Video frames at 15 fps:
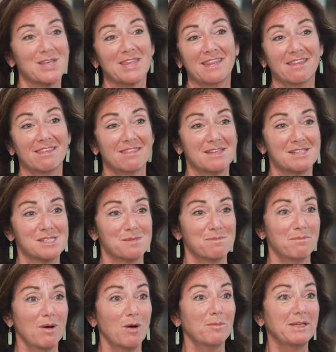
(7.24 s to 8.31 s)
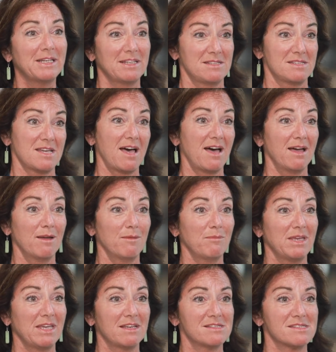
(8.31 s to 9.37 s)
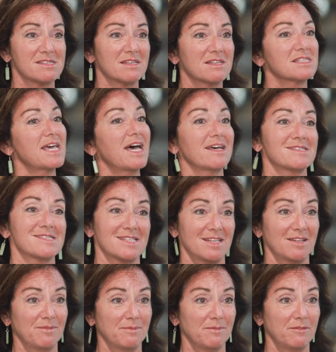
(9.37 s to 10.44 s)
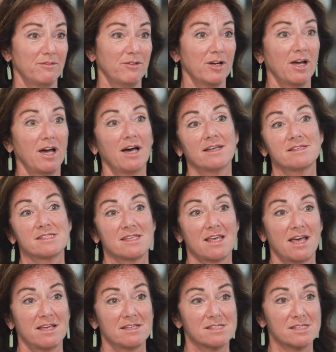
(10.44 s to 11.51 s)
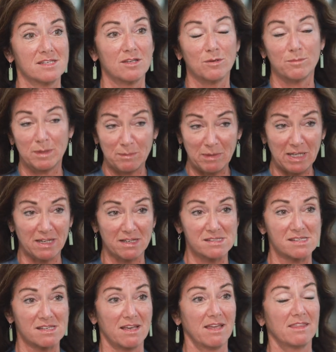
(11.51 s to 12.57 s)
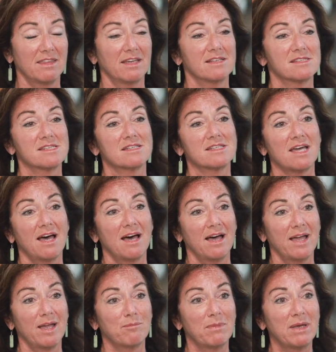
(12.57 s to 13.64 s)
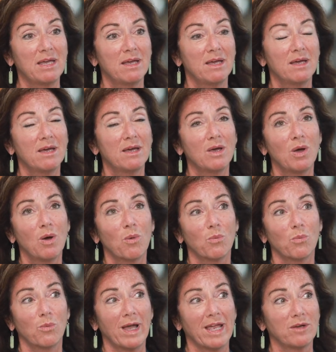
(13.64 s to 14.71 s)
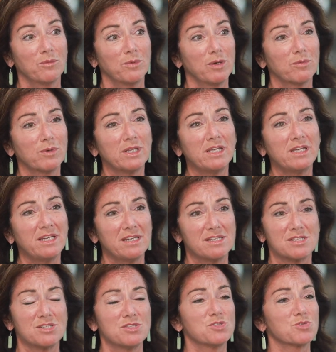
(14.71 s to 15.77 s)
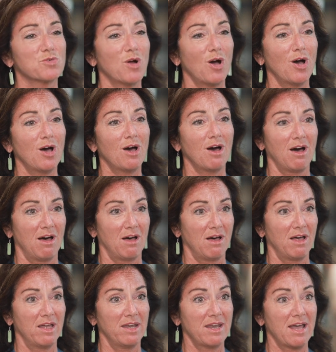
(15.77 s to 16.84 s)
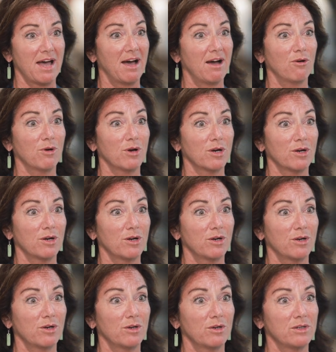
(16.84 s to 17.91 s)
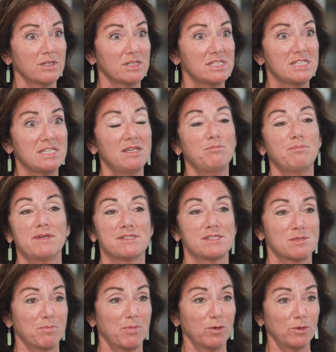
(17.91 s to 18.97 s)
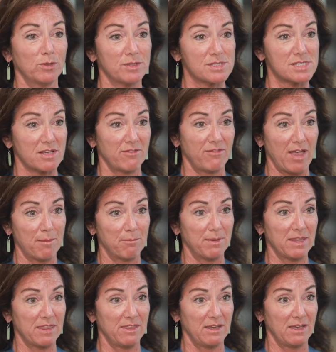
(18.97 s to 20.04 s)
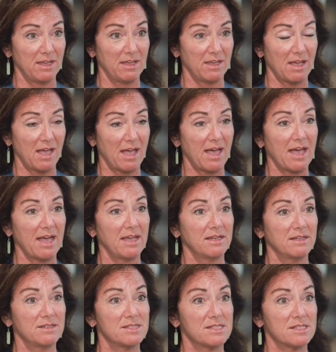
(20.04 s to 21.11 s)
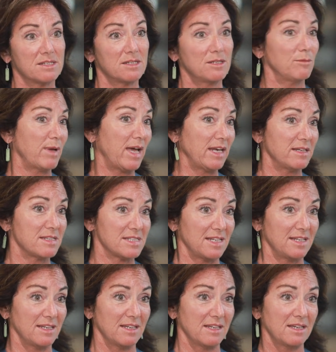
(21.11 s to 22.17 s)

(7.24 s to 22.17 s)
So I think this moment in time is a test for us as human beings. I think it's a time when we really need to draw on our deepest pools of empathy and humanity